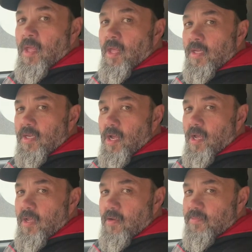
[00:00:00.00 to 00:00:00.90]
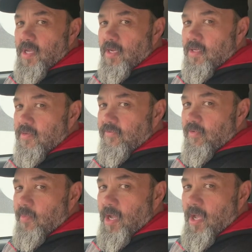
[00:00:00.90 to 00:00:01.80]
G'day, I'm Duncan
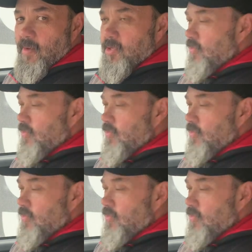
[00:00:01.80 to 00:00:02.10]
from ARB